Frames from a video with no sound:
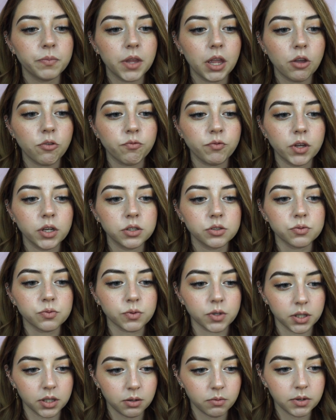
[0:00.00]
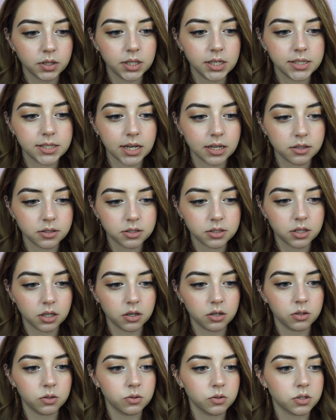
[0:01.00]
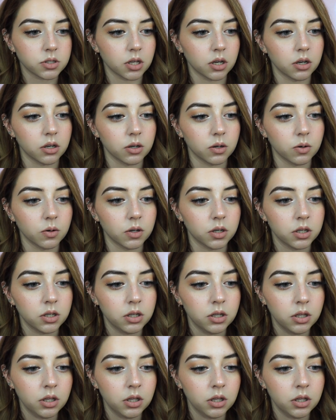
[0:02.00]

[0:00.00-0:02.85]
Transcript: It feels really dense though, so